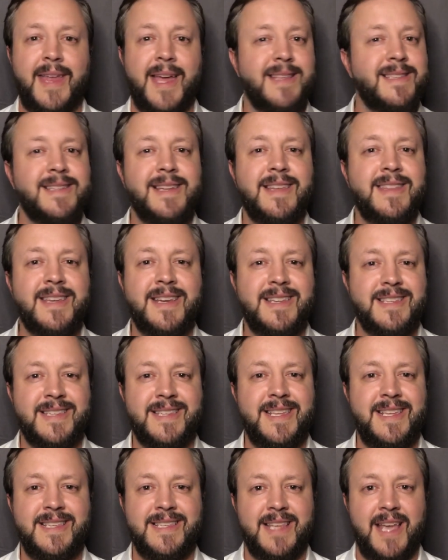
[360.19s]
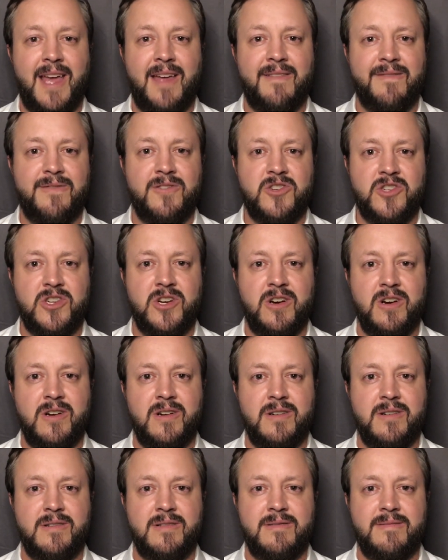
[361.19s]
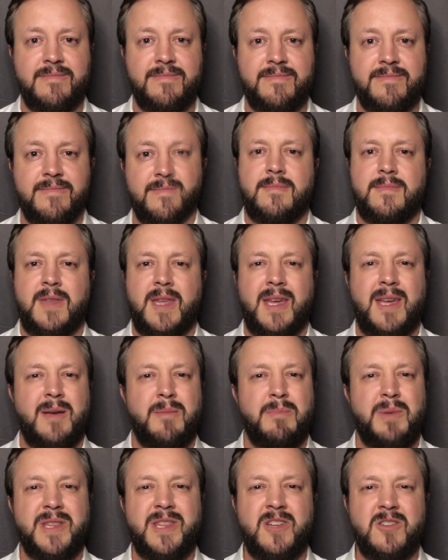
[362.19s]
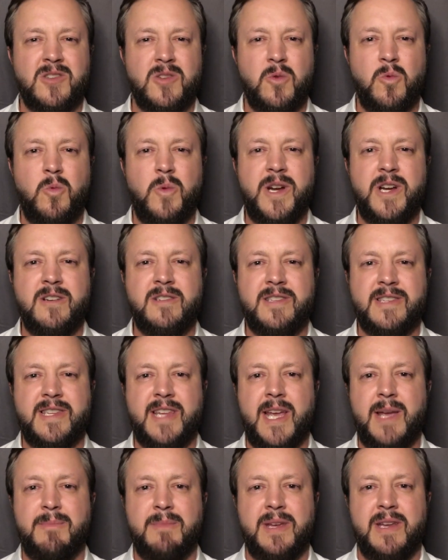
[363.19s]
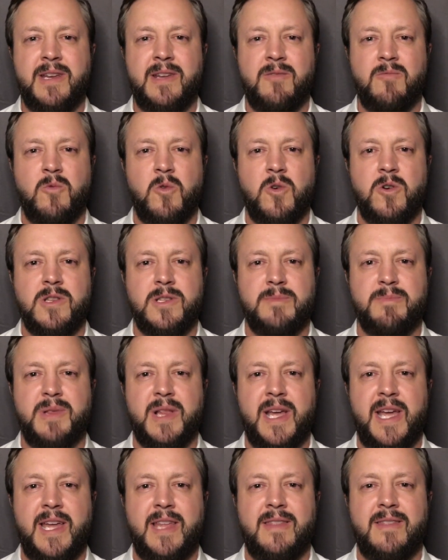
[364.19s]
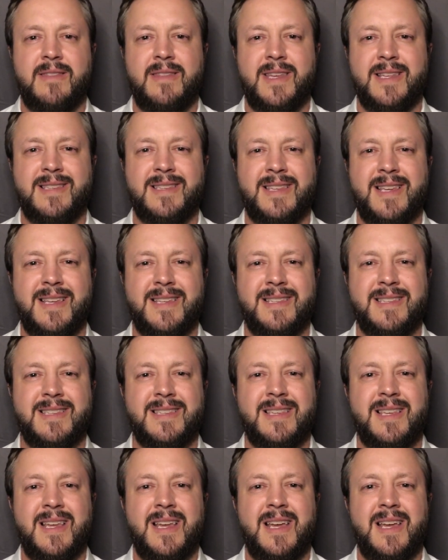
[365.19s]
That's nothing to sneeze at, for sure. But there's a weird statement in Warren's plan that says